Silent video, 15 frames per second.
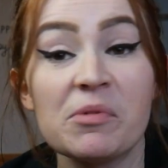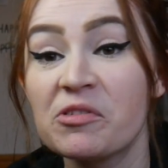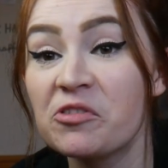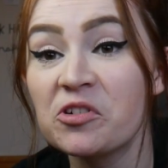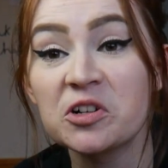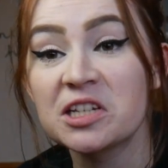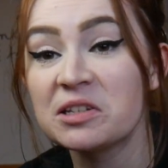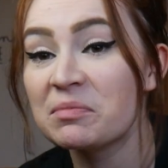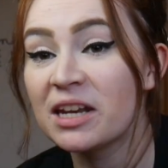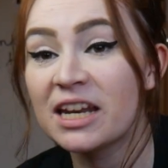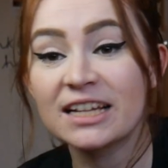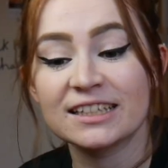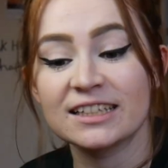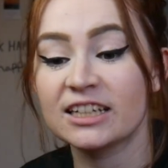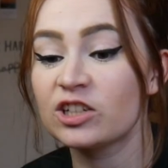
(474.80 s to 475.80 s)
40
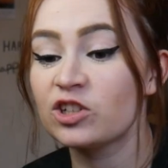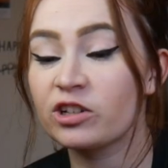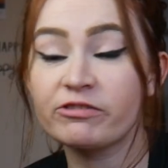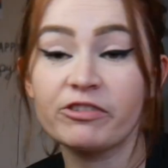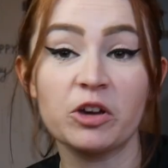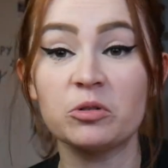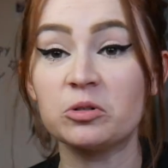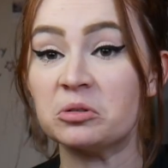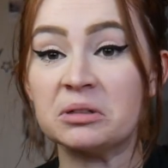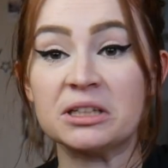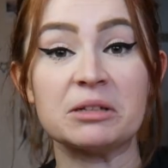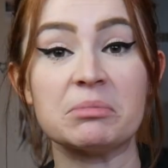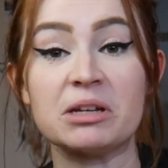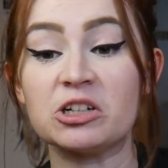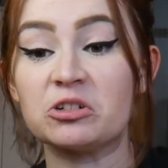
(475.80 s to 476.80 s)
minutes, and I took a phone call in
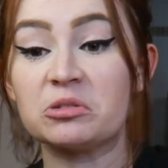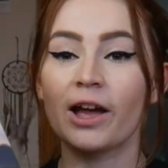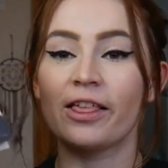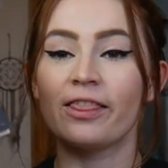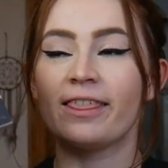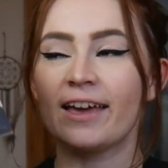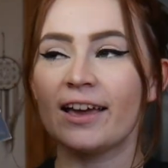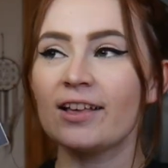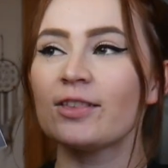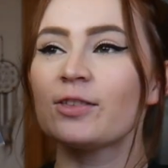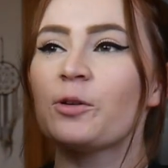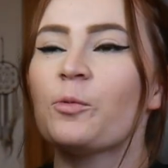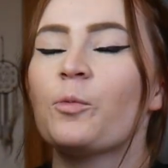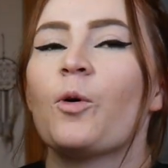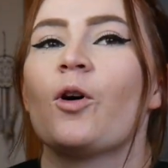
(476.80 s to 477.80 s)
the middle. This
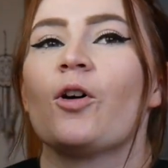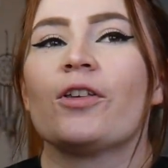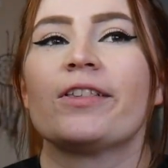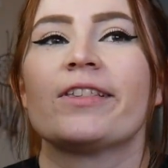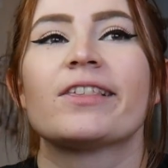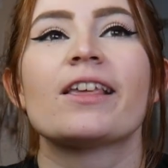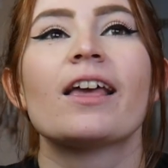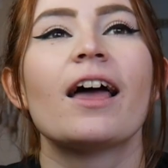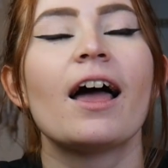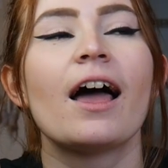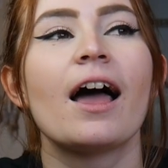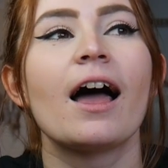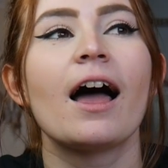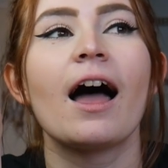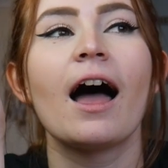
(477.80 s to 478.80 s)
was
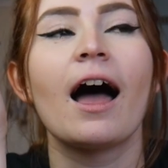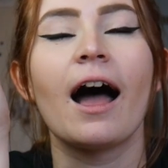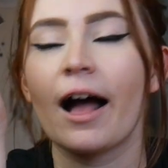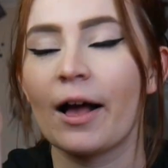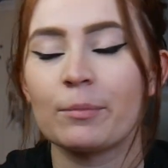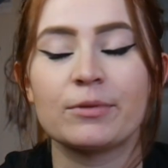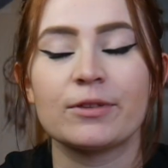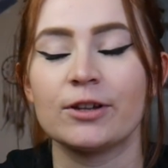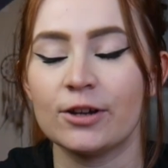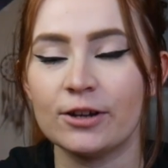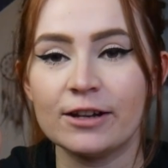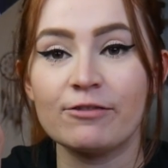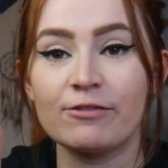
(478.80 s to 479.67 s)
absolutely